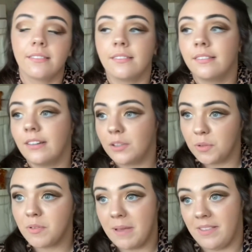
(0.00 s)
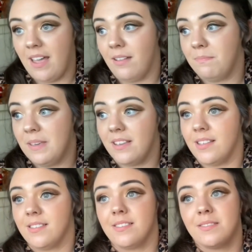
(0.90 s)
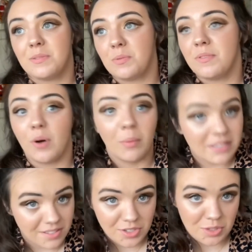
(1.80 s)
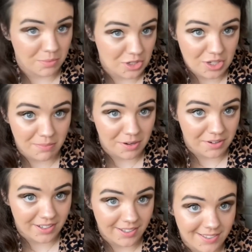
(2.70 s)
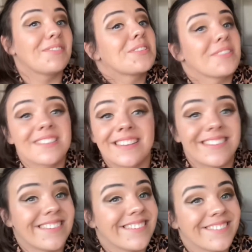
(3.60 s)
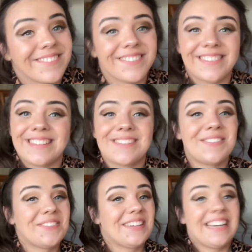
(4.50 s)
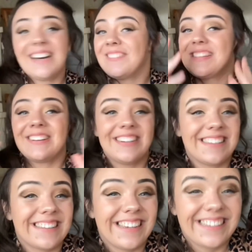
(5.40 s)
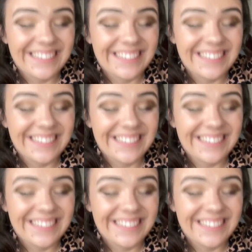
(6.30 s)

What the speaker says: enough about that, because we've all wasted too much time on critics. I'm so excited for this movie. I'm so excited.